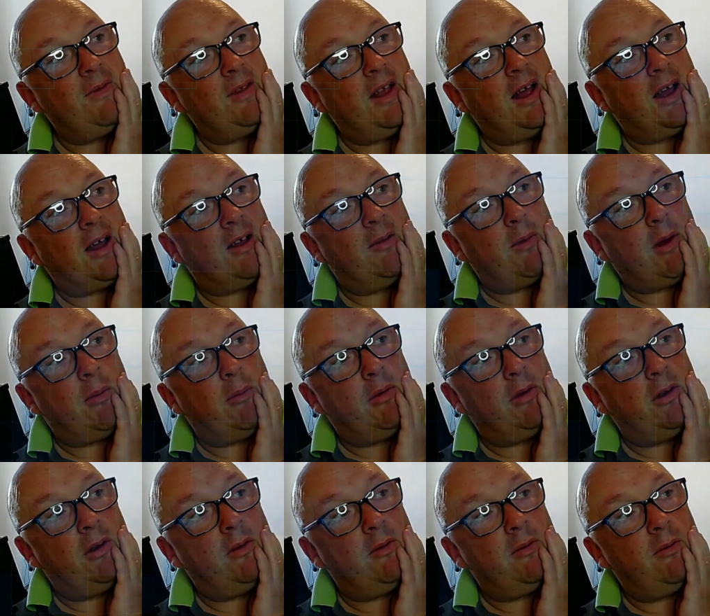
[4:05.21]
I can
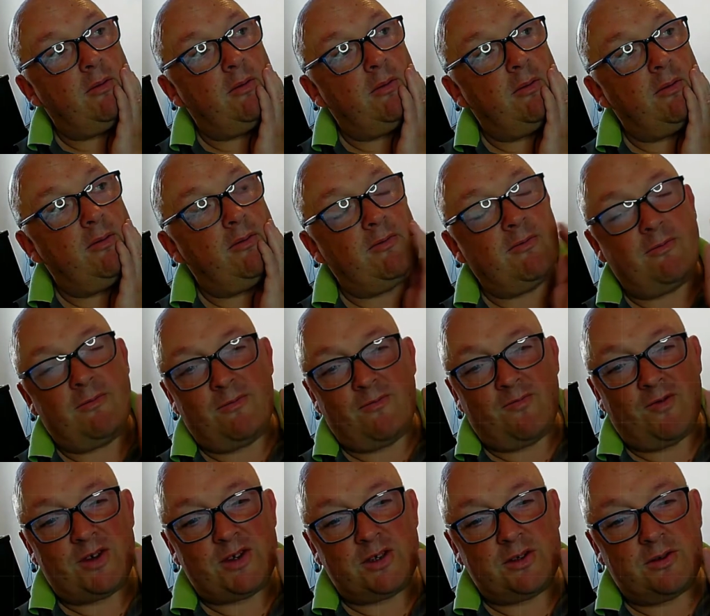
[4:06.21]
remember
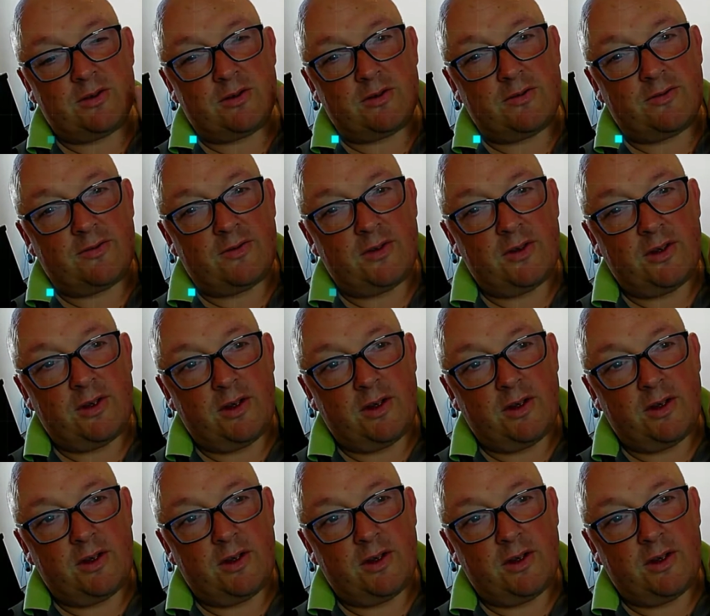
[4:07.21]
visions of